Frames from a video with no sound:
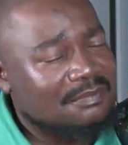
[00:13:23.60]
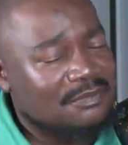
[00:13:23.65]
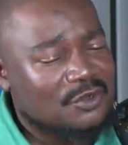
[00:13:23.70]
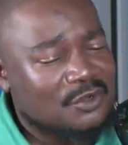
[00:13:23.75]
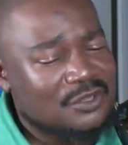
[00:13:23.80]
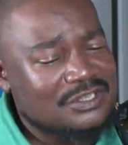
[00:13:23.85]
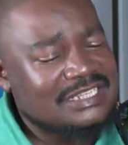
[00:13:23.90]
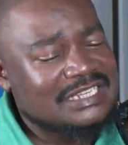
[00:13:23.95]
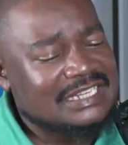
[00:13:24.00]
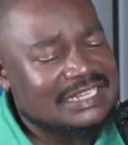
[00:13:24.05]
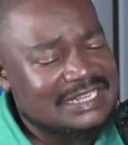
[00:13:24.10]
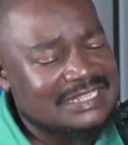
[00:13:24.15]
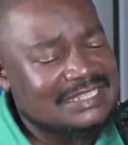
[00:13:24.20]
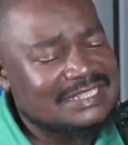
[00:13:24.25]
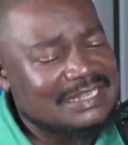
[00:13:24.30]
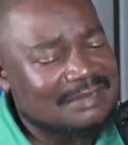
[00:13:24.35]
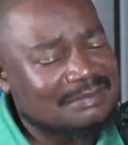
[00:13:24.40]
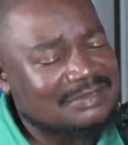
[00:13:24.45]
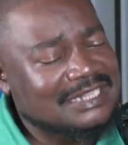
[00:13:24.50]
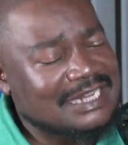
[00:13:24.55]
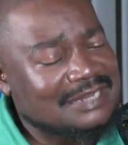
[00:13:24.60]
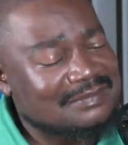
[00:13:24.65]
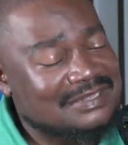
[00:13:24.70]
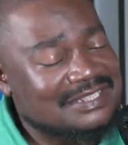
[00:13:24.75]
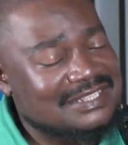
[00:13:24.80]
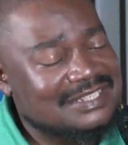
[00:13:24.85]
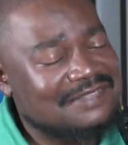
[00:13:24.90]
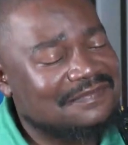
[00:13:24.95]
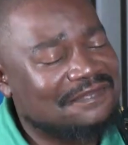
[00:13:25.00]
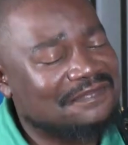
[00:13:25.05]
Because it is
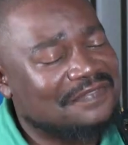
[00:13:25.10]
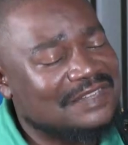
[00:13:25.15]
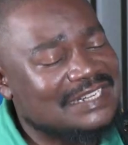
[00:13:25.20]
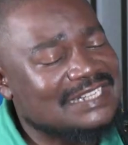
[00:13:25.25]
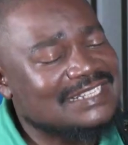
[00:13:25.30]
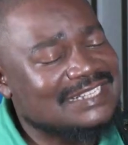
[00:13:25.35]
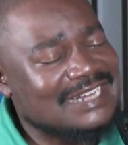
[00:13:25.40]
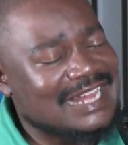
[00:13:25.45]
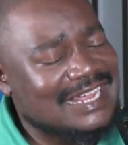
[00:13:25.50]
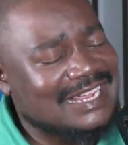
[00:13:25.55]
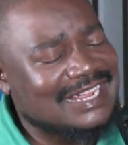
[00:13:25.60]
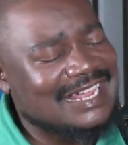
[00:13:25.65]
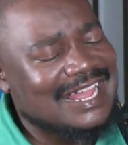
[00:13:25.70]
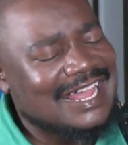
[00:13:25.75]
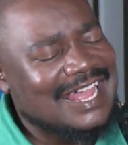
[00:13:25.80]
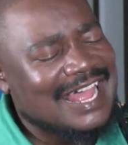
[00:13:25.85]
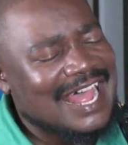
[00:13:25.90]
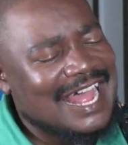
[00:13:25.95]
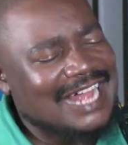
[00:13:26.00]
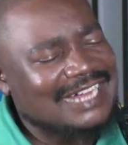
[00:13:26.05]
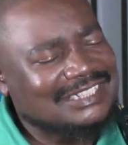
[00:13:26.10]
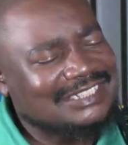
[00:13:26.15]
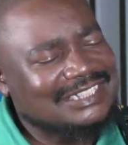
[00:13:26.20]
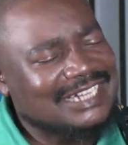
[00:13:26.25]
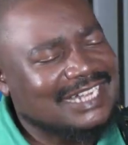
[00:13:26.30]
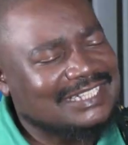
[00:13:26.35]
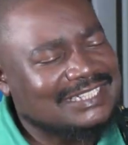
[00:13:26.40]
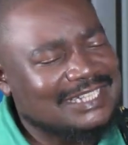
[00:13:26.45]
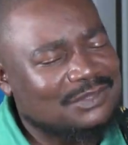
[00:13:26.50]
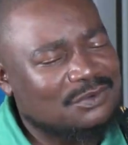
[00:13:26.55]
sometimes feels like
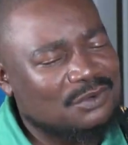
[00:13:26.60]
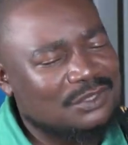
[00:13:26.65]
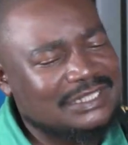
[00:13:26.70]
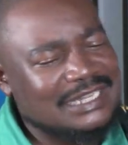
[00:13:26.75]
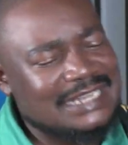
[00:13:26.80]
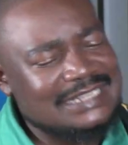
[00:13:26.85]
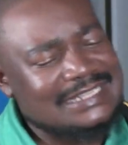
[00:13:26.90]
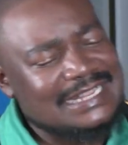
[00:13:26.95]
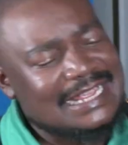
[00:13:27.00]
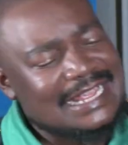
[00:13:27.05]
uncharted waters.